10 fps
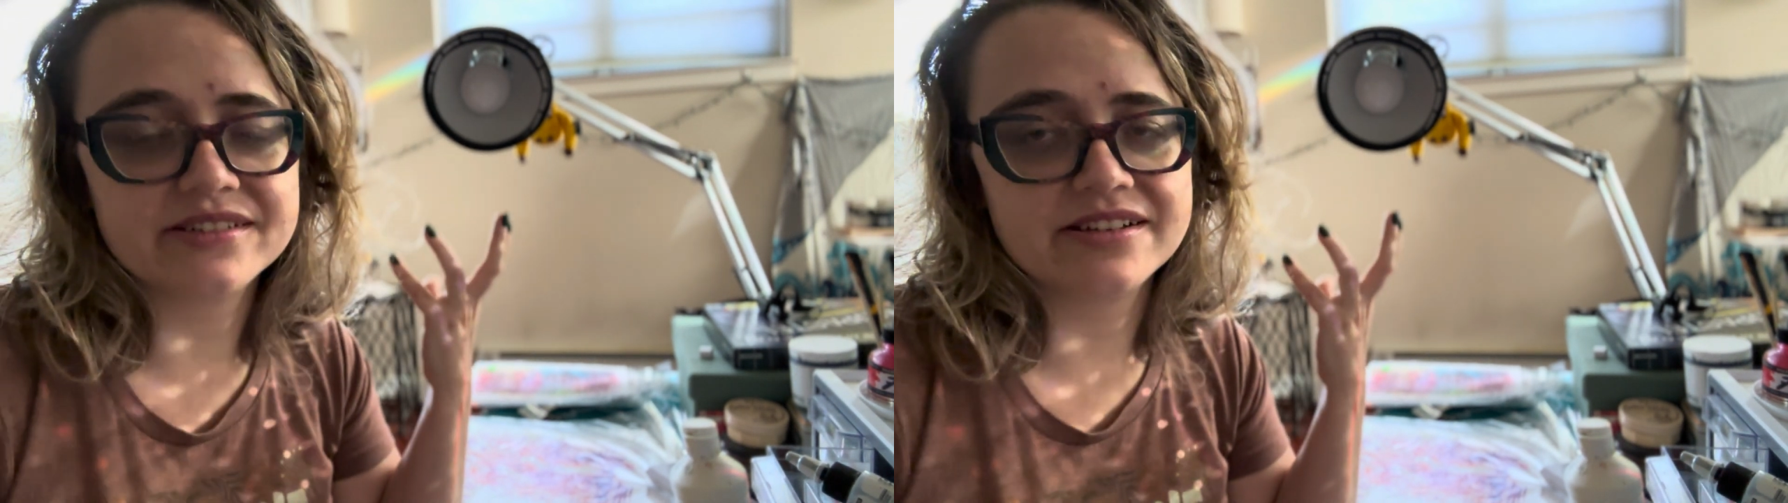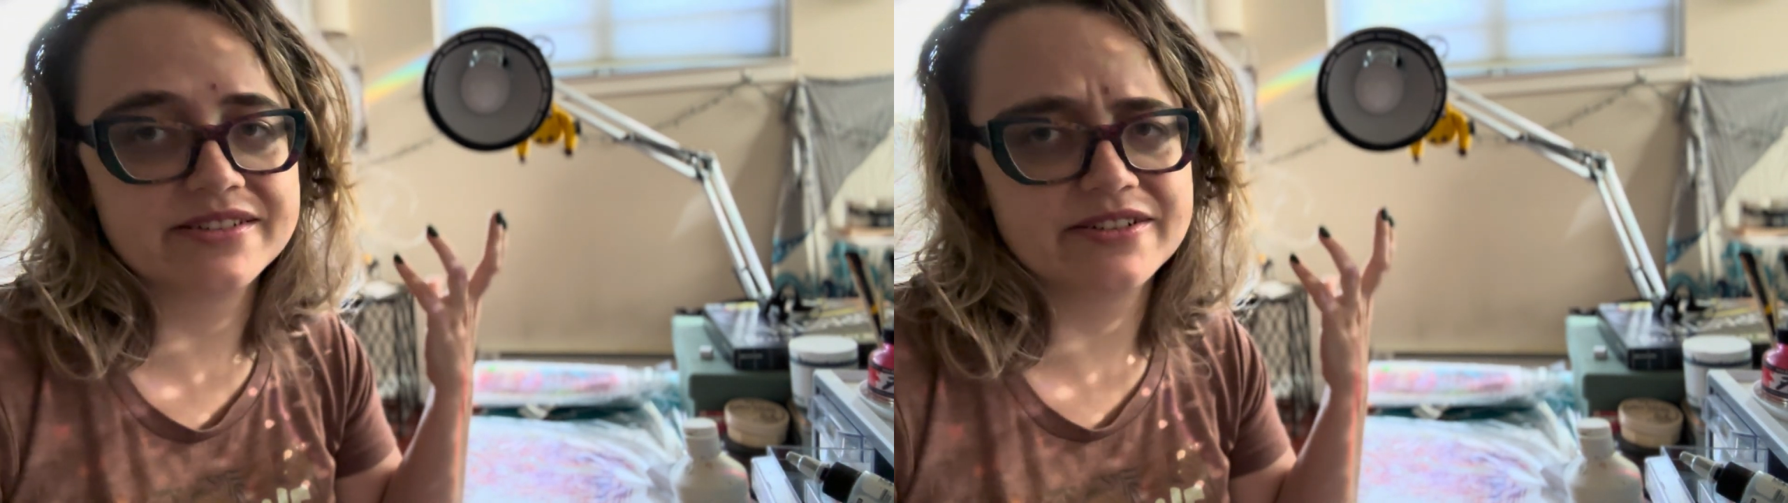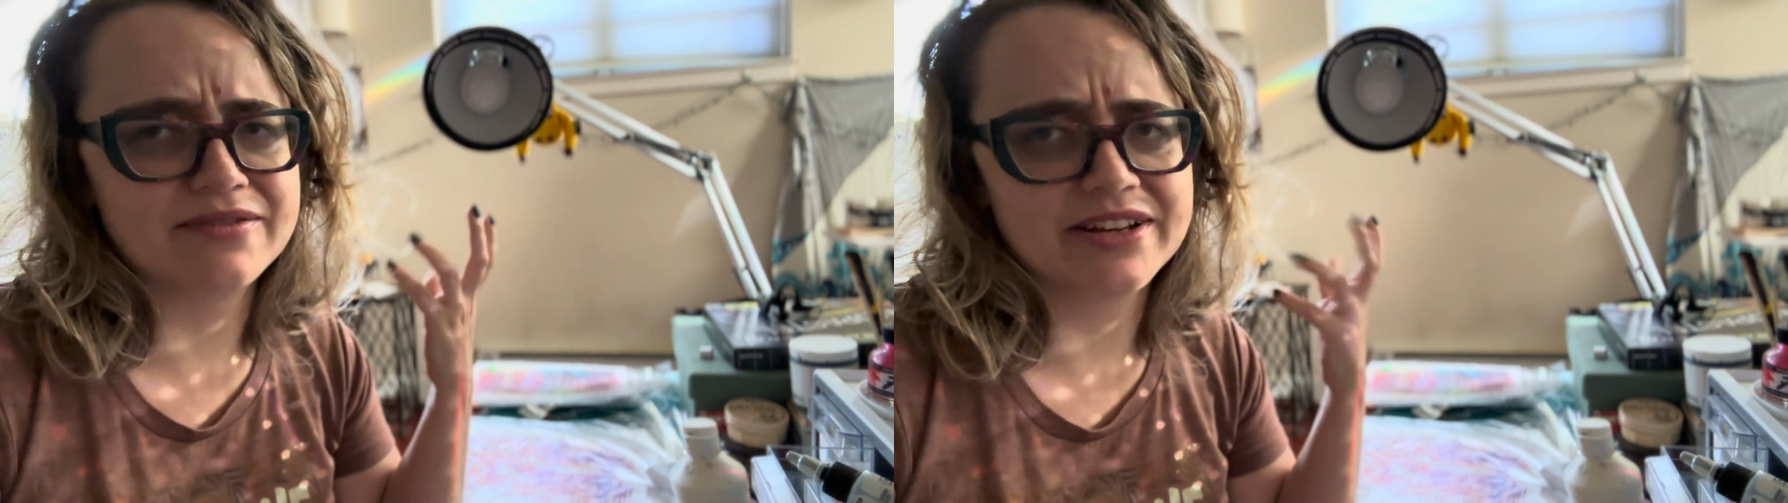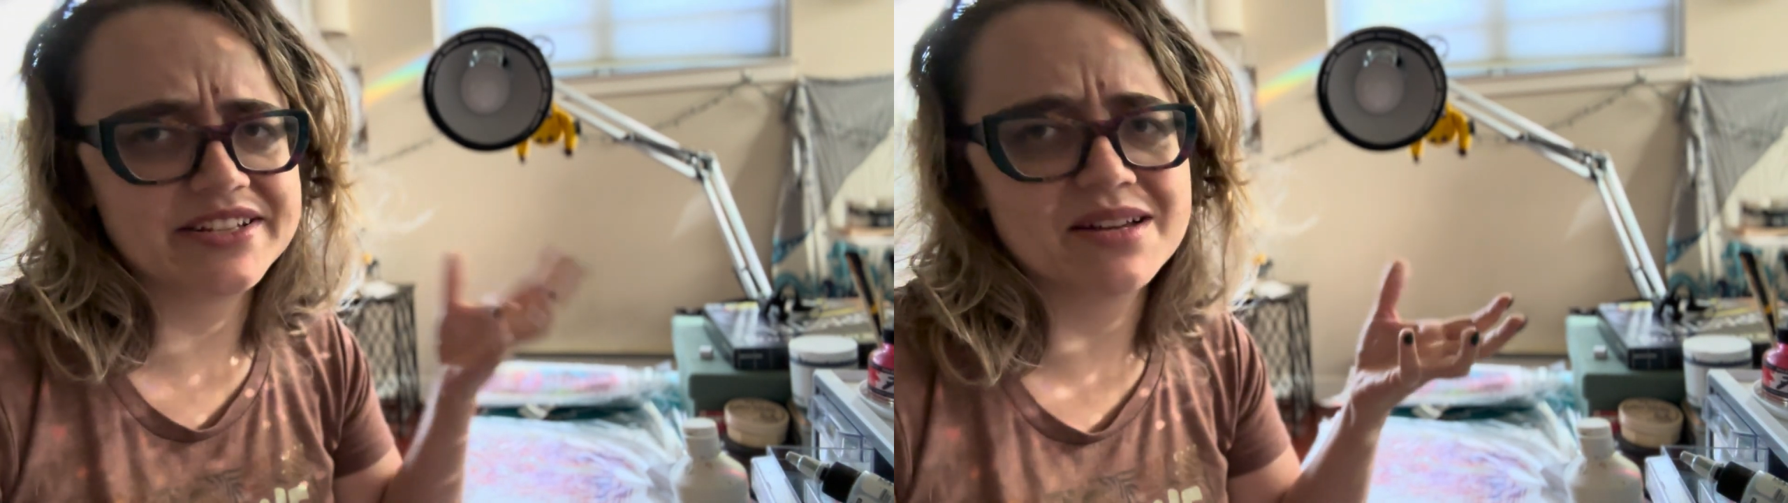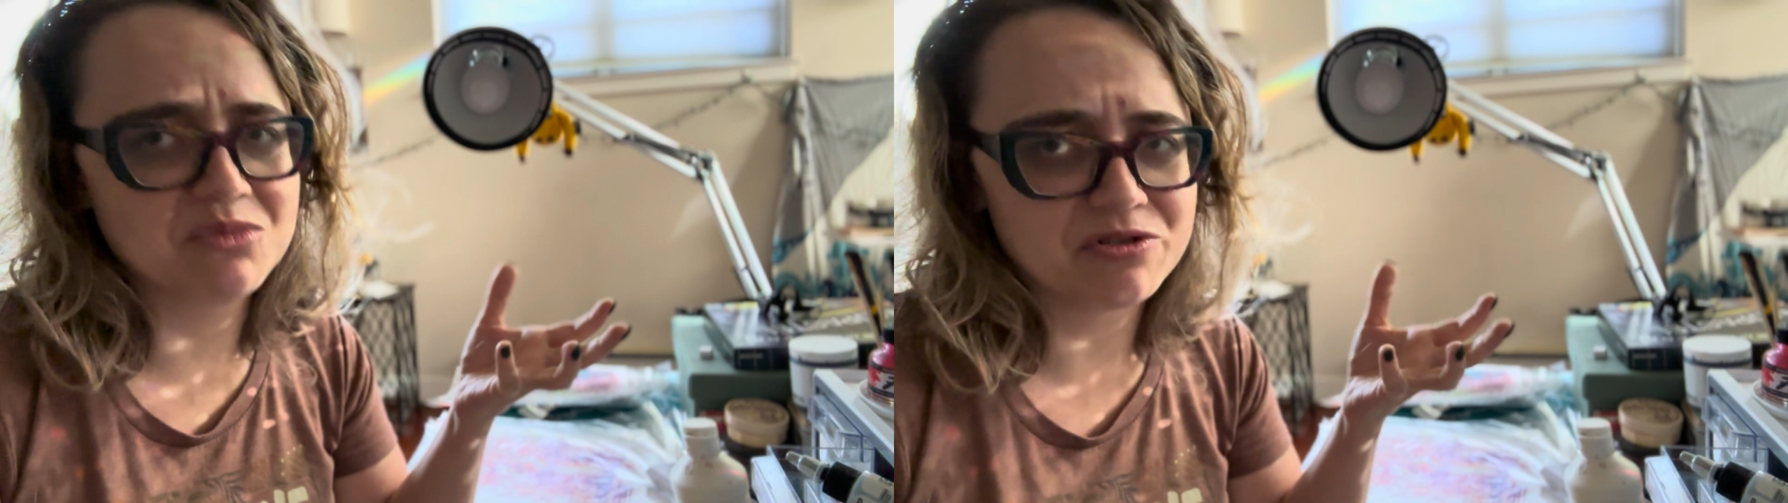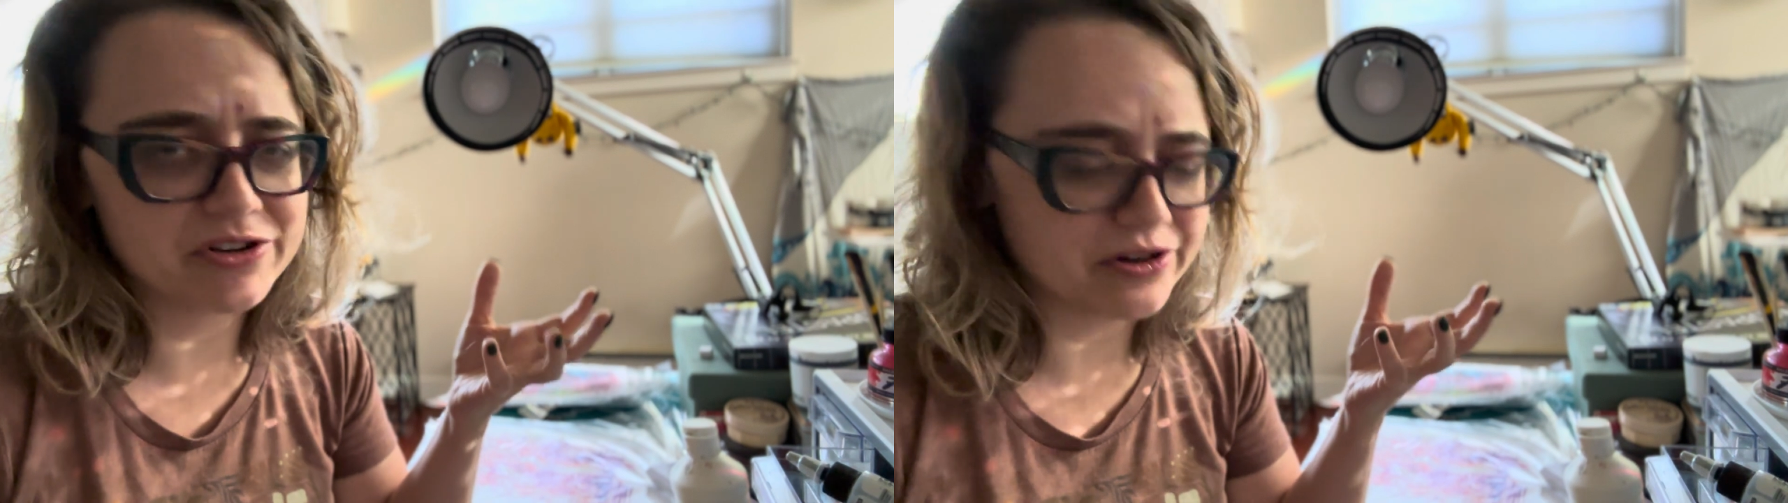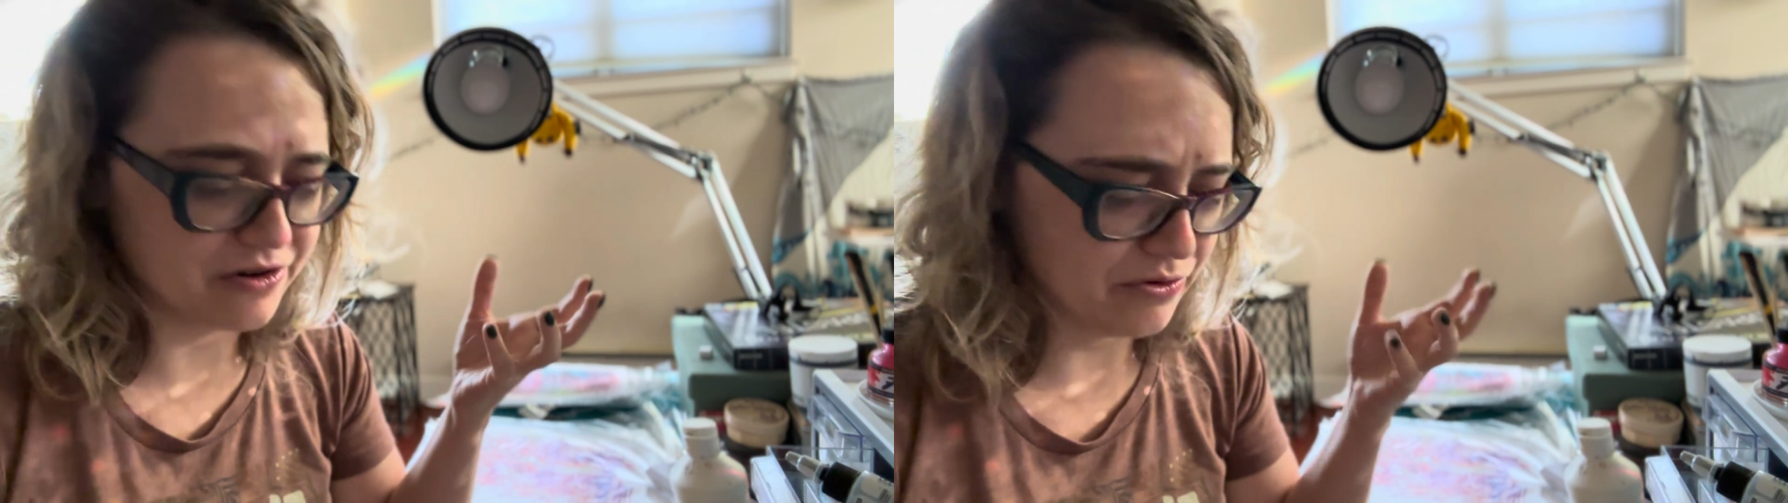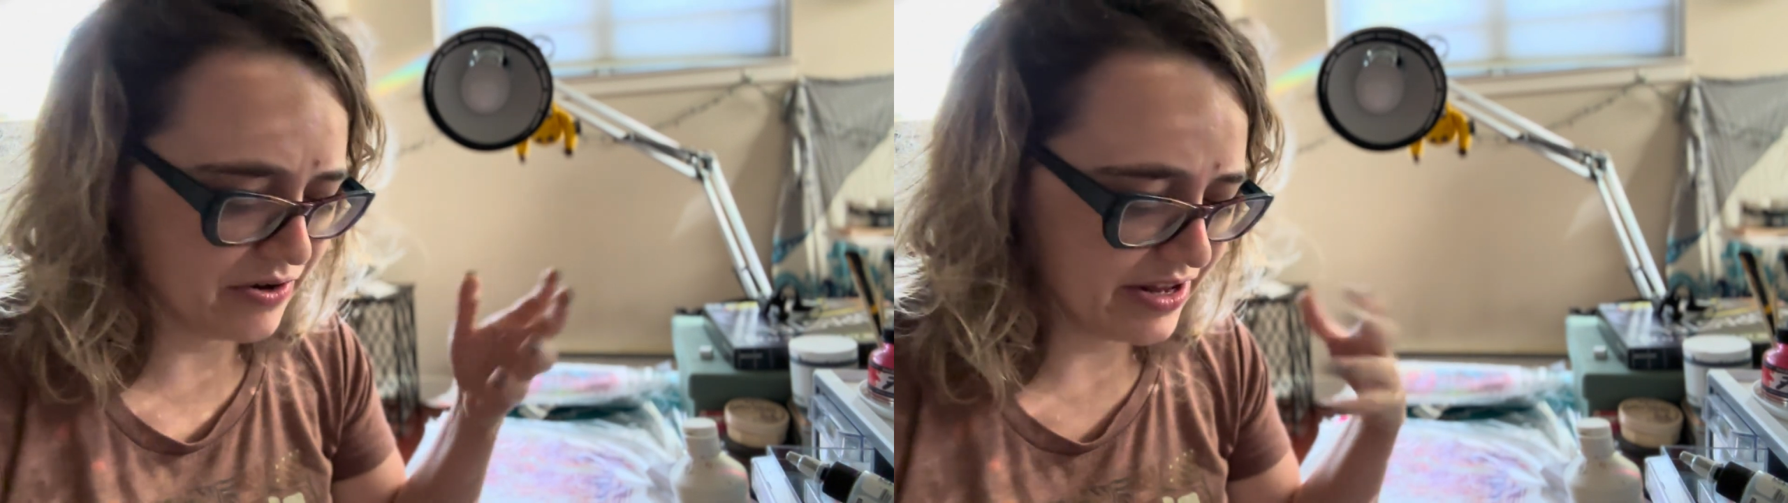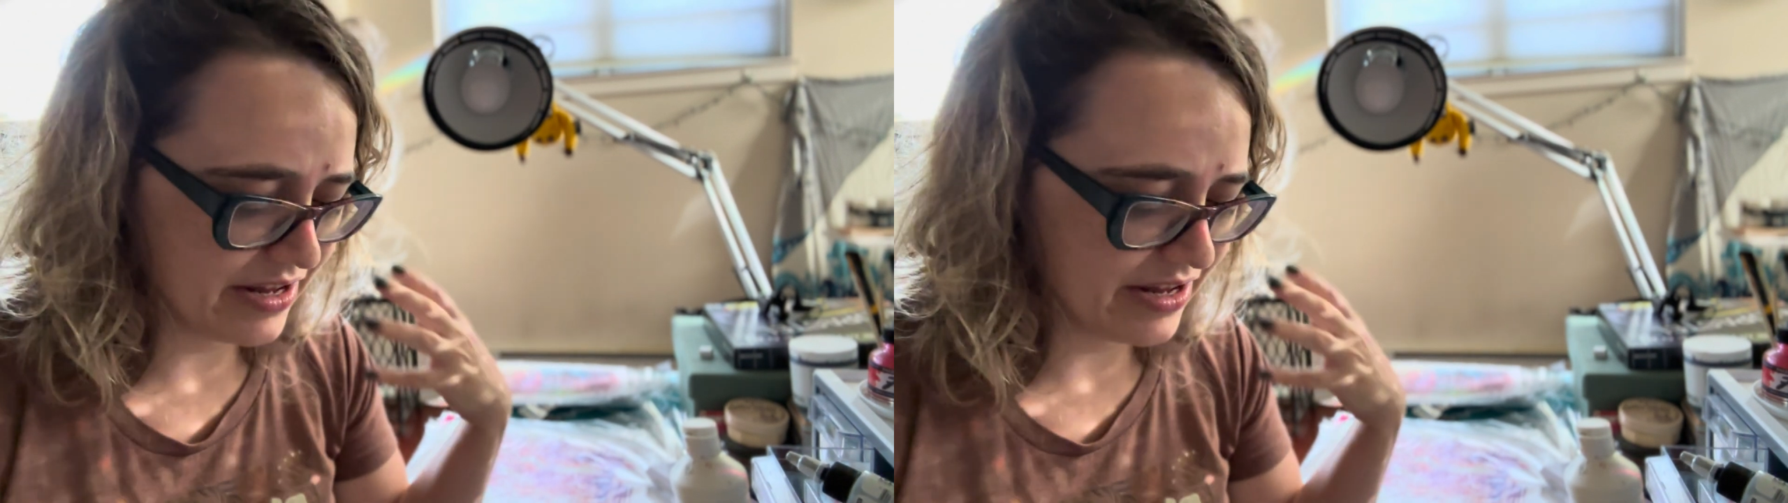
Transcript: I still have like 10 more to go.